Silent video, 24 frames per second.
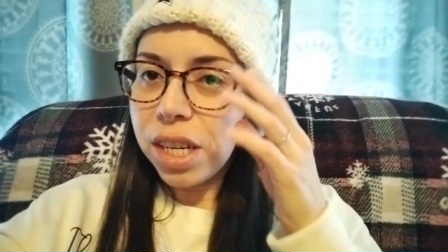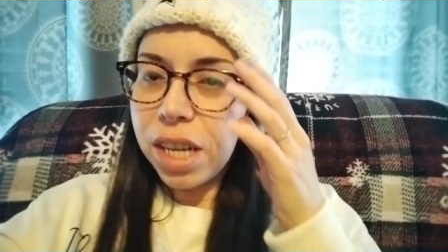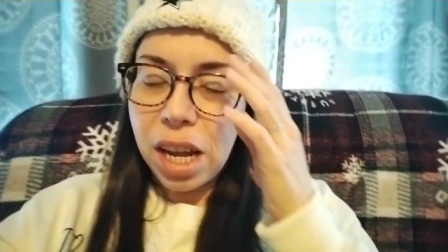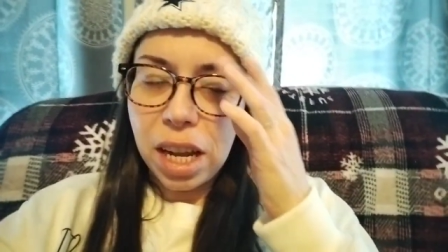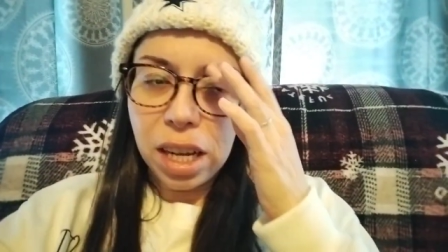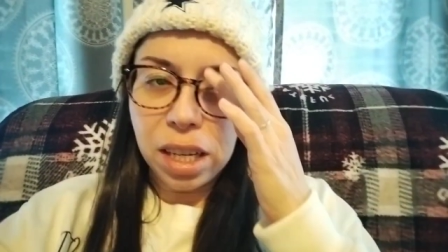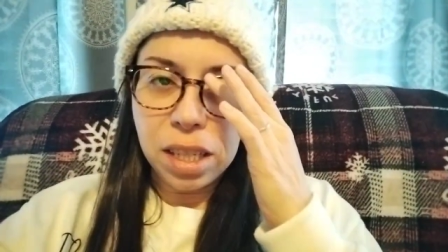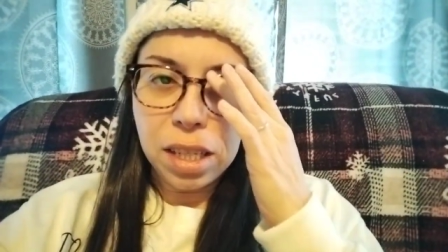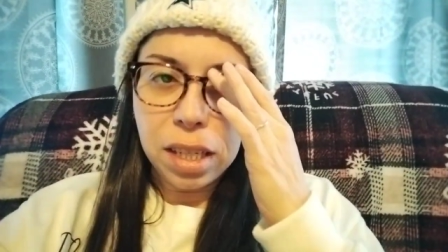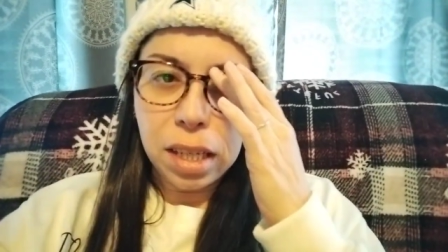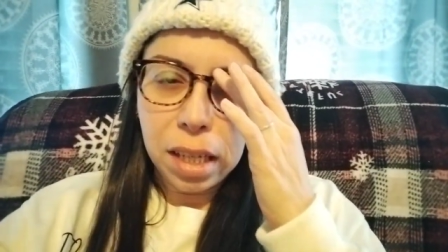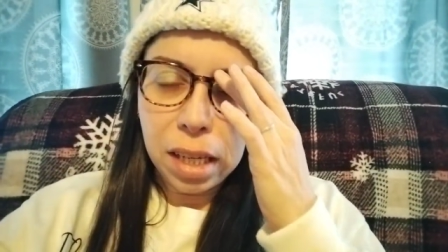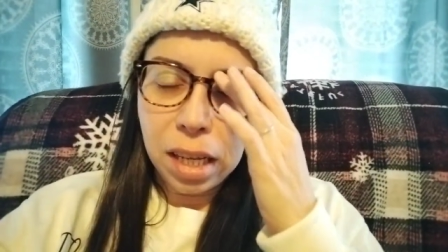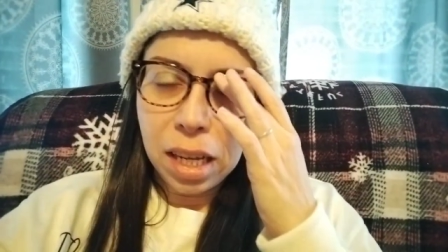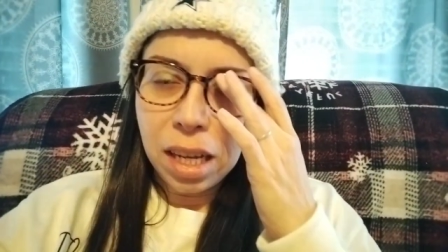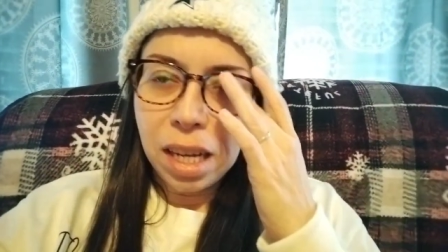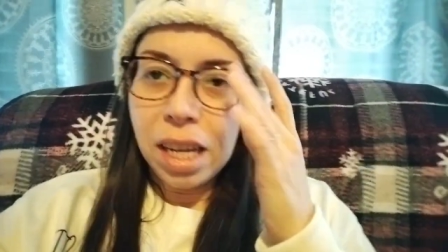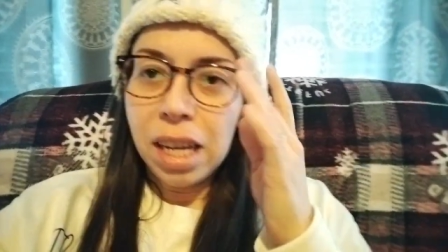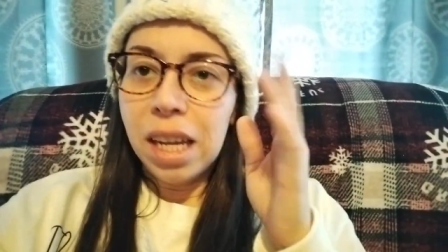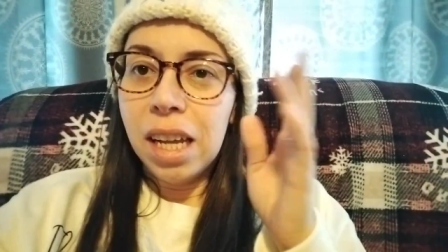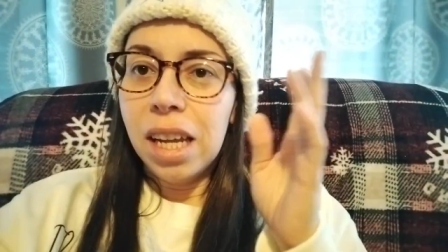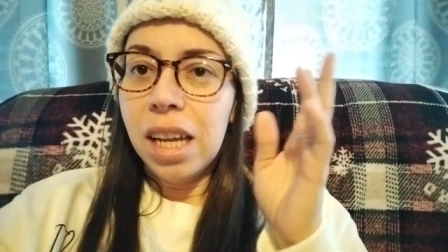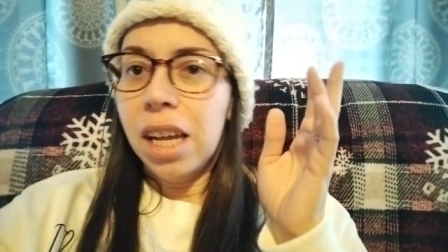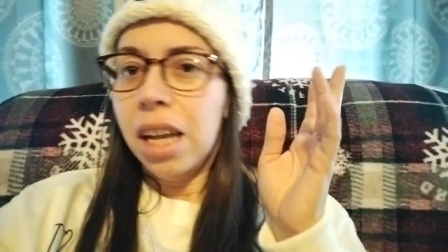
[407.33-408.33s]
decks
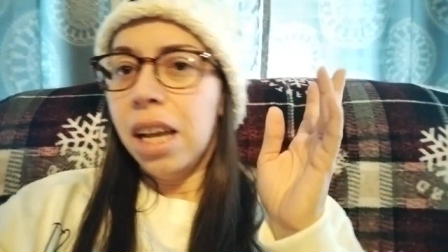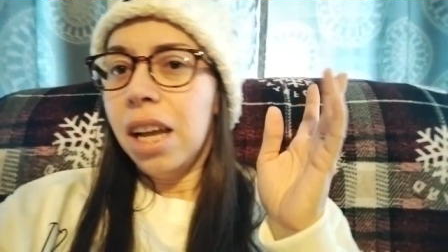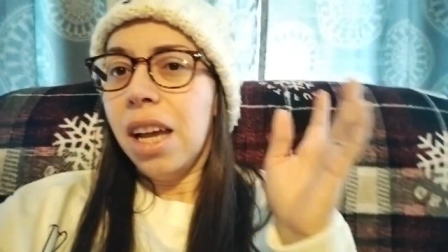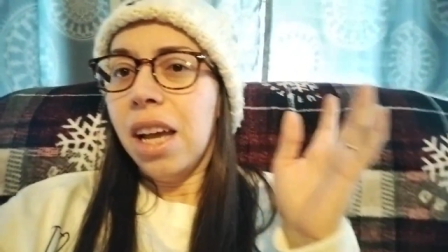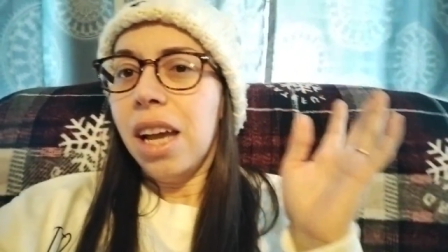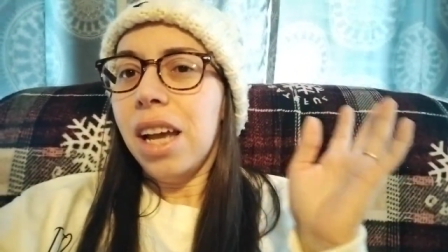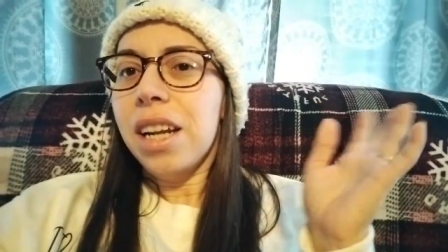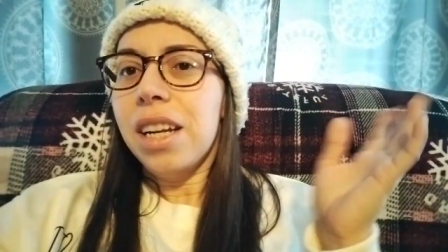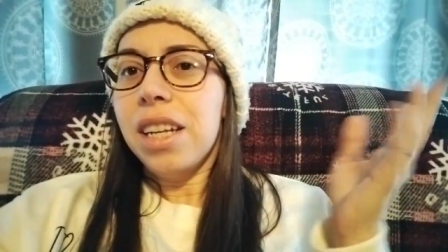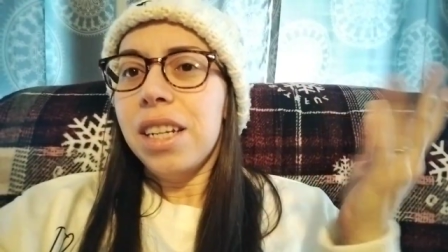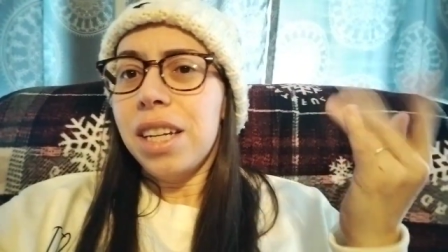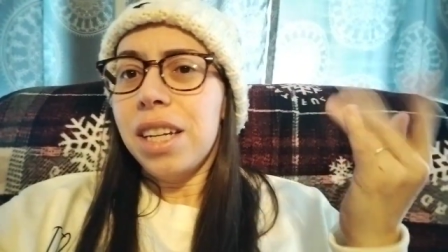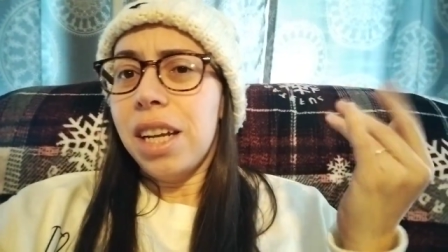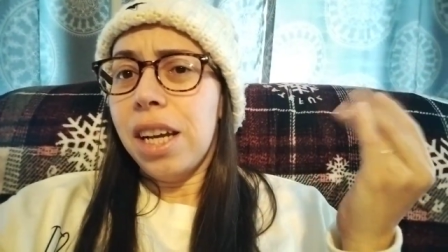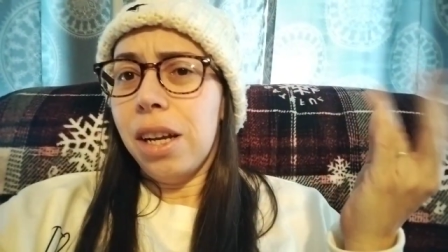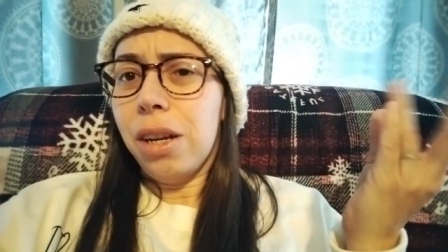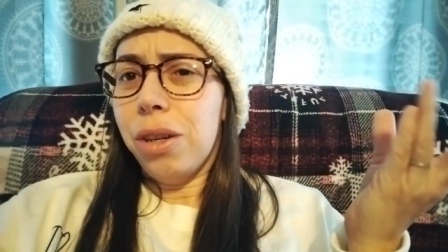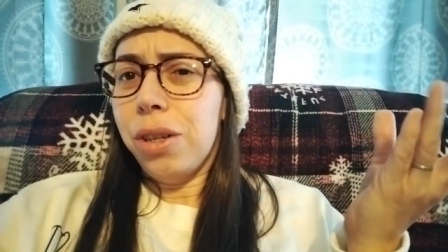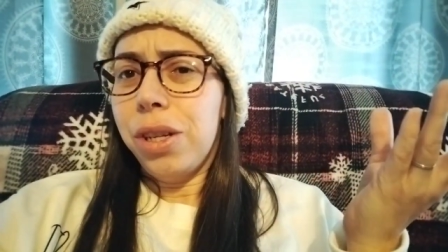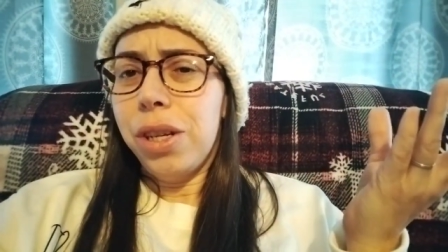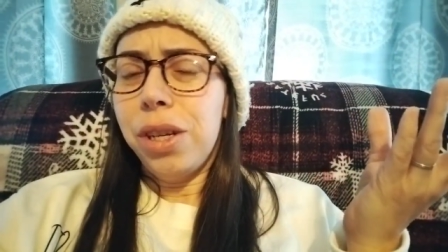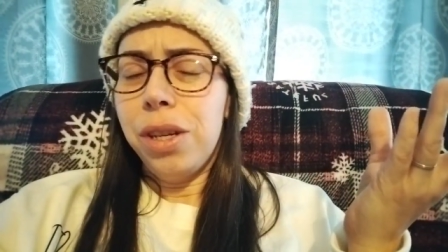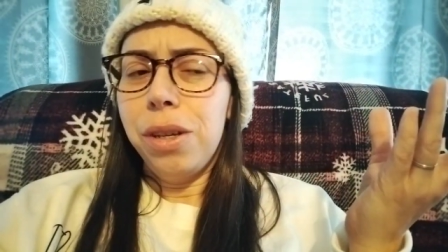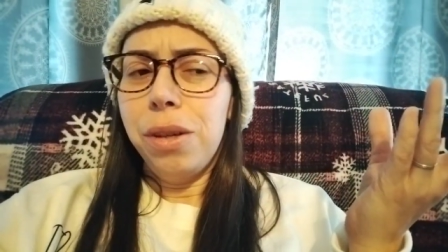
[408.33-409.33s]
in a day
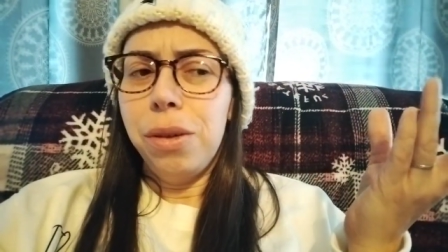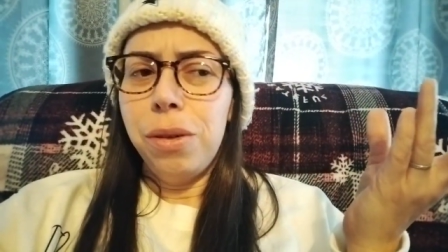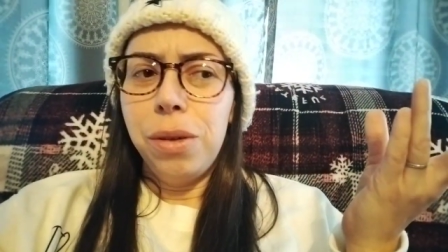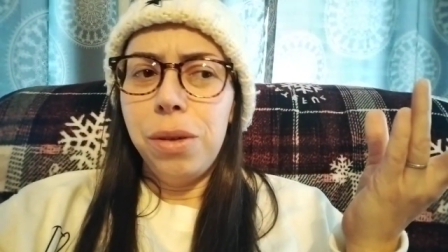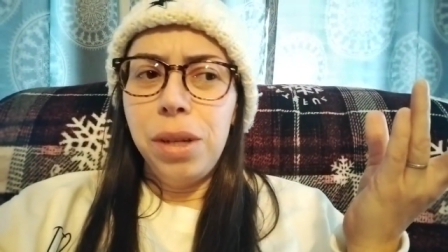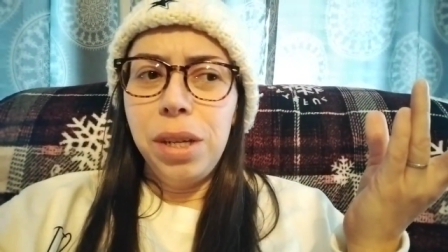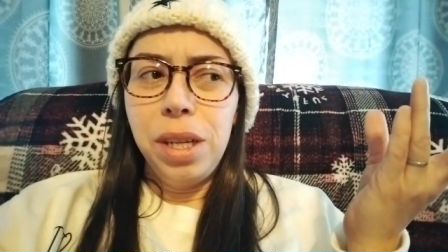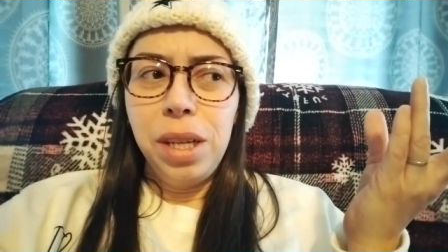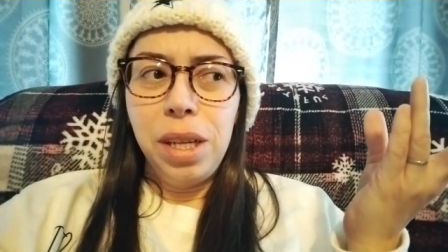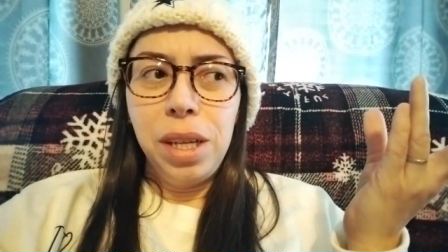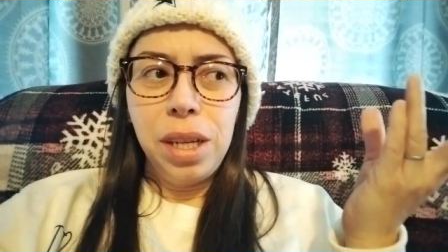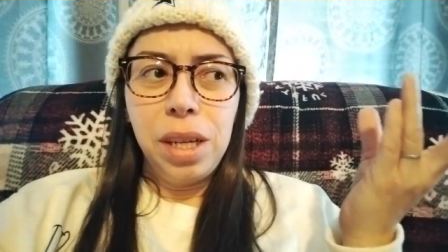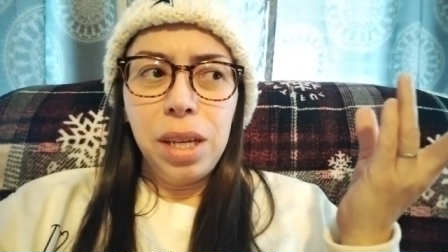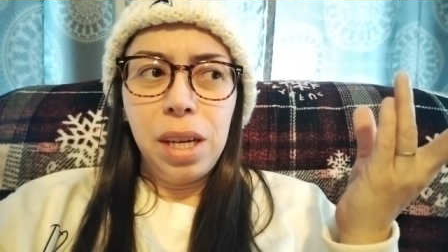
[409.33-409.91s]
or two.